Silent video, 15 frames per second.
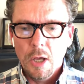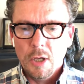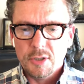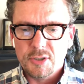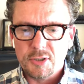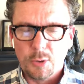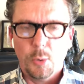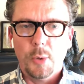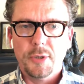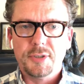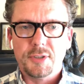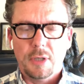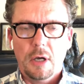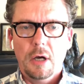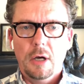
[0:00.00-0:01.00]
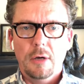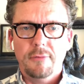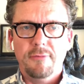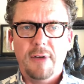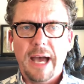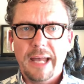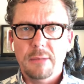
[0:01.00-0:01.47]
source
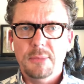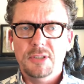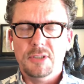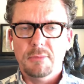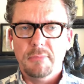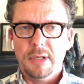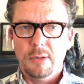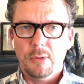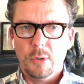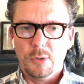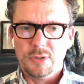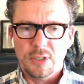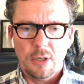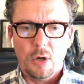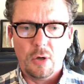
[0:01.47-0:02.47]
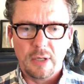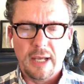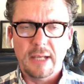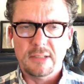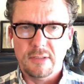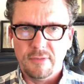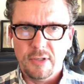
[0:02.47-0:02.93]
of vitamins and minerals and all
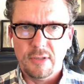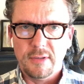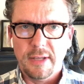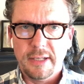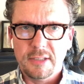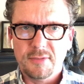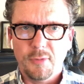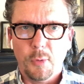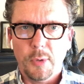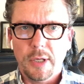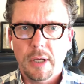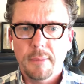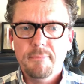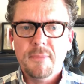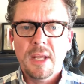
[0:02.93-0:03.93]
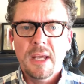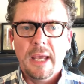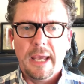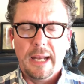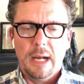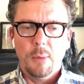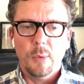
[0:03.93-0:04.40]
kinds of good things for you.
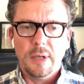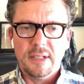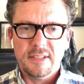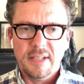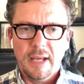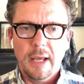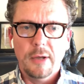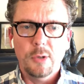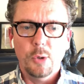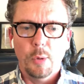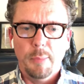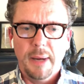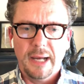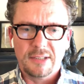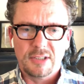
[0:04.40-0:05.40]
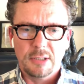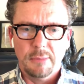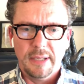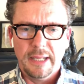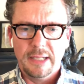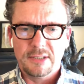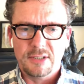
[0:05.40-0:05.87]
And I want to tell you about some
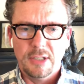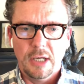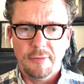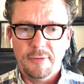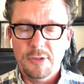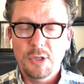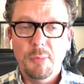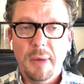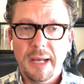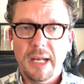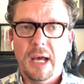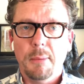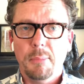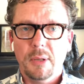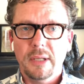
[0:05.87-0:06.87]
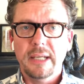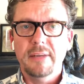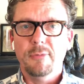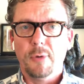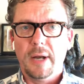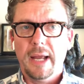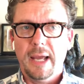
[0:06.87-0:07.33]
of that stuff. And you may not
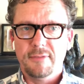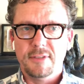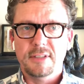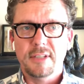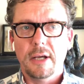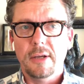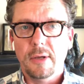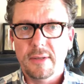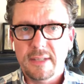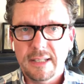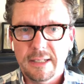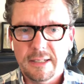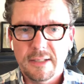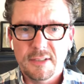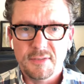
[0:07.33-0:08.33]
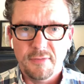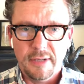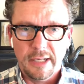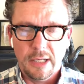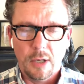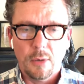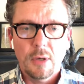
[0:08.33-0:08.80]
believe what I have to tell you at the end of this
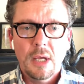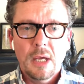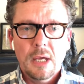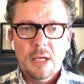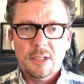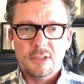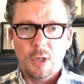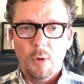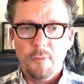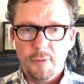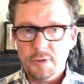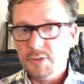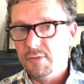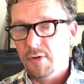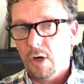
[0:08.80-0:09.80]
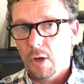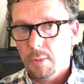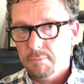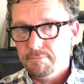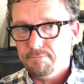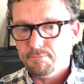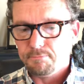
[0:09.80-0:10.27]
video. So, first of
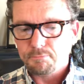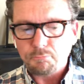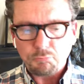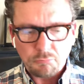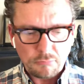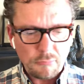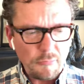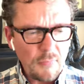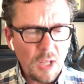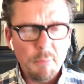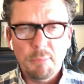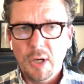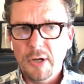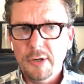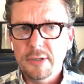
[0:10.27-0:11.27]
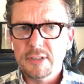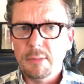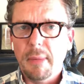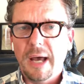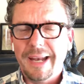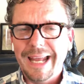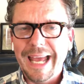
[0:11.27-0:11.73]
all, butter is
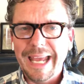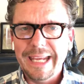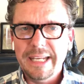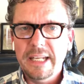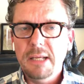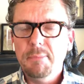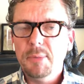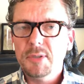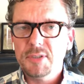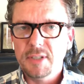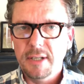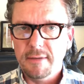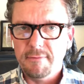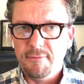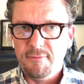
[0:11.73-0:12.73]
about 80%